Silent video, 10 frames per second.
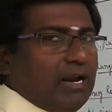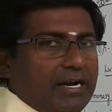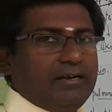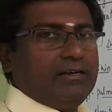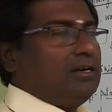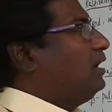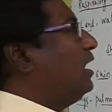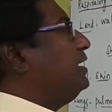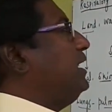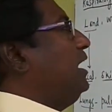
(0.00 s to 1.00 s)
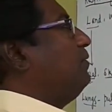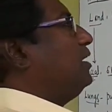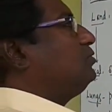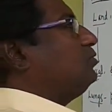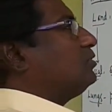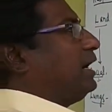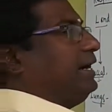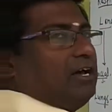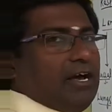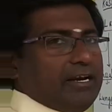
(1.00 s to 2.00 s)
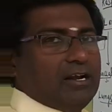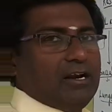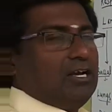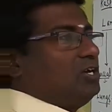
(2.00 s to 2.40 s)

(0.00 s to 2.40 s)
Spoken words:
blood and delivered to right auricle.